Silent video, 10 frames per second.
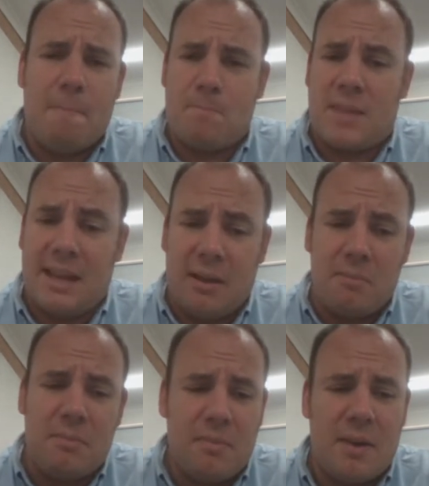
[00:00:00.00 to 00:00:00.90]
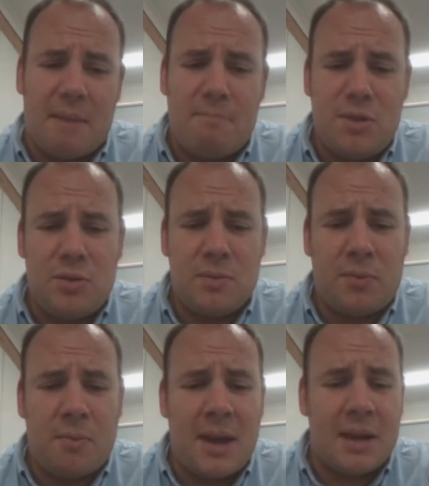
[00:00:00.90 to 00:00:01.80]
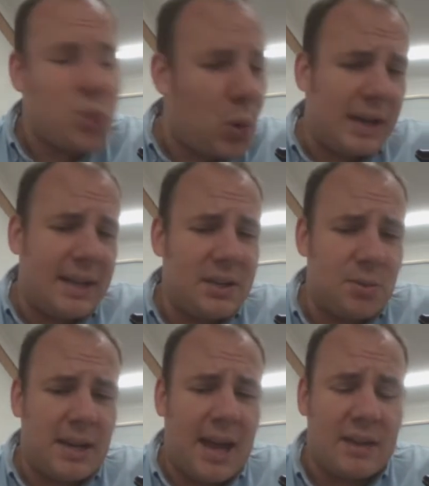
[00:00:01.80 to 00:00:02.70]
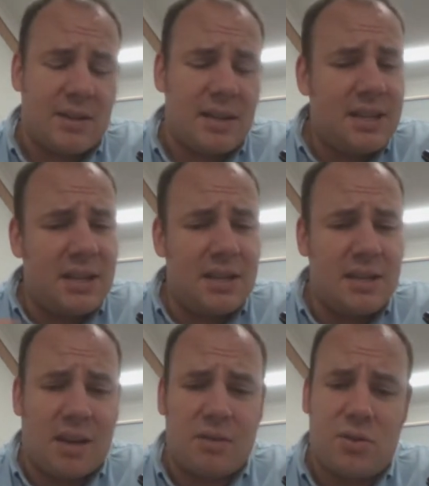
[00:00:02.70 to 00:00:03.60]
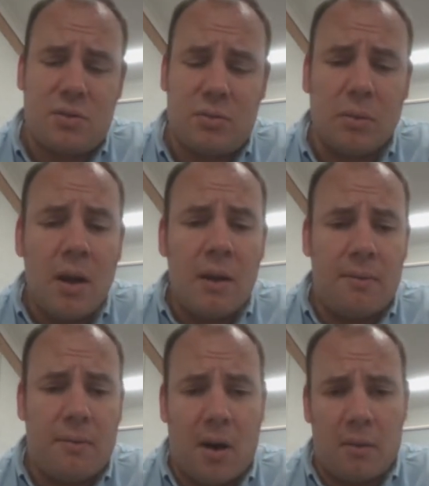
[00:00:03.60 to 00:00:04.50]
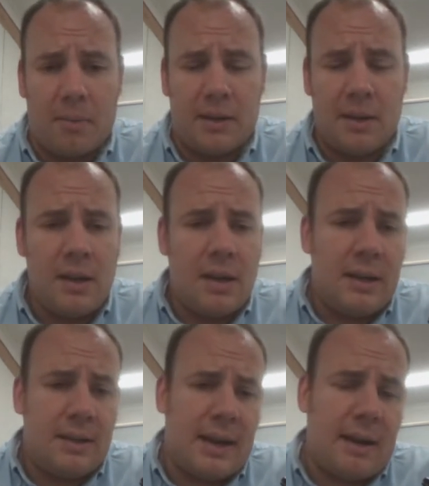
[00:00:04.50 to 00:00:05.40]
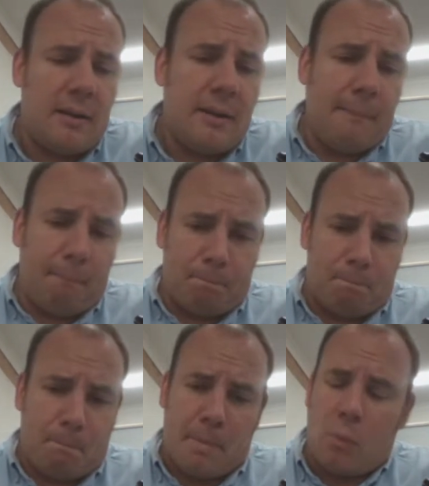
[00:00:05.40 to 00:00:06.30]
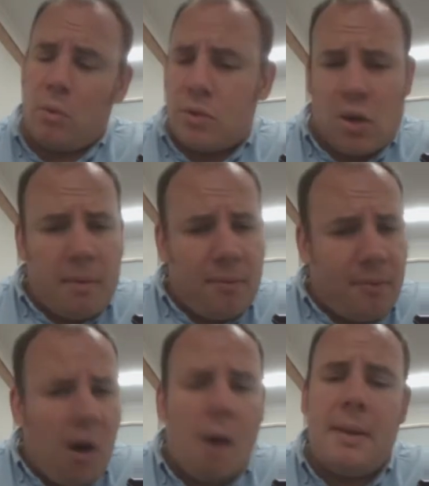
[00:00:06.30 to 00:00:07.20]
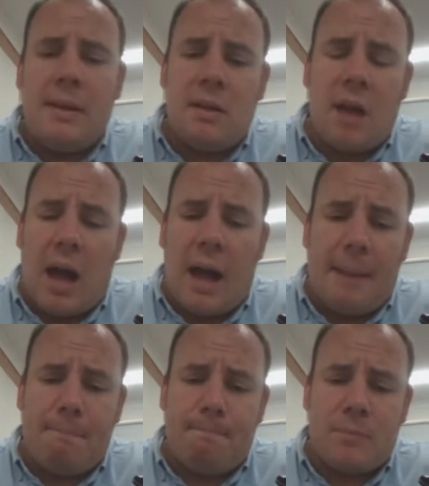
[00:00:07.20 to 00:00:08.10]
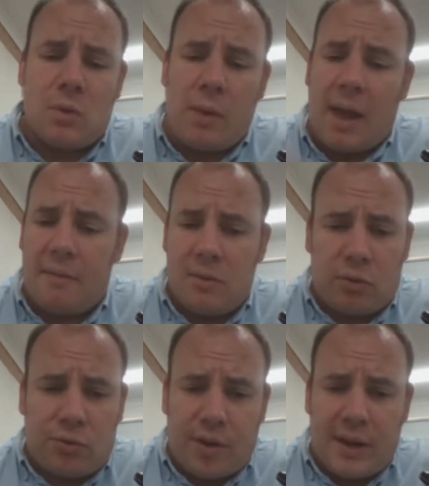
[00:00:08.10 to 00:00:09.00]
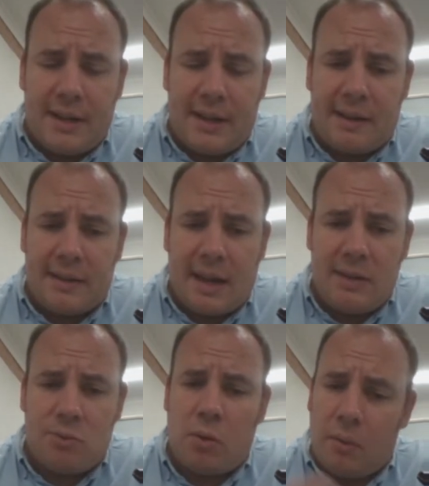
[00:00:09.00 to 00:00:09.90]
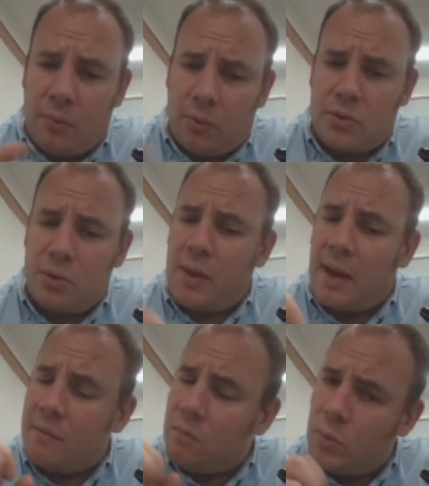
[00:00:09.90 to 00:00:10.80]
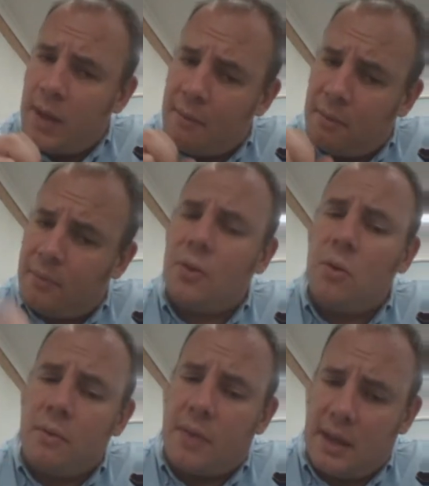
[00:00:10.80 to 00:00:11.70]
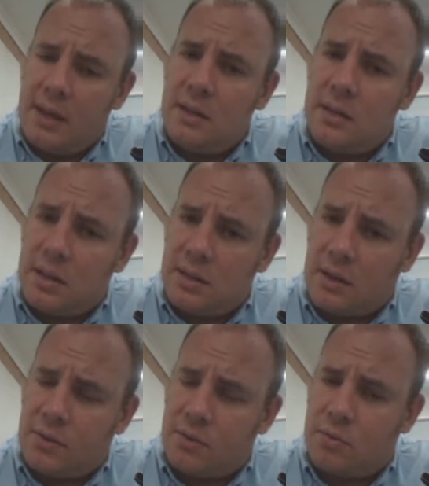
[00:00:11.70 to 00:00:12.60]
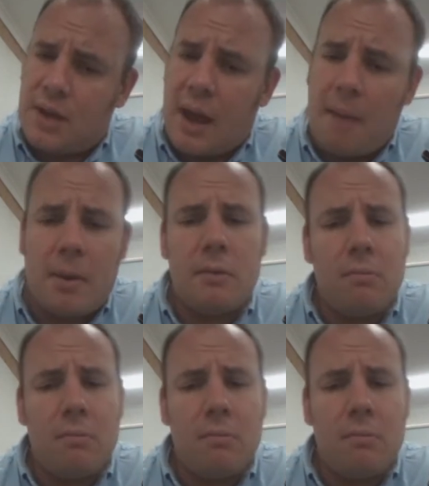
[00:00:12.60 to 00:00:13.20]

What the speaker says: kill them and use them for meat as quickly as we can. So this is industrial farming. Now, what type of farming do we have in Australia nowadays? Well, unfortunately, we have a few of these industrial scale, but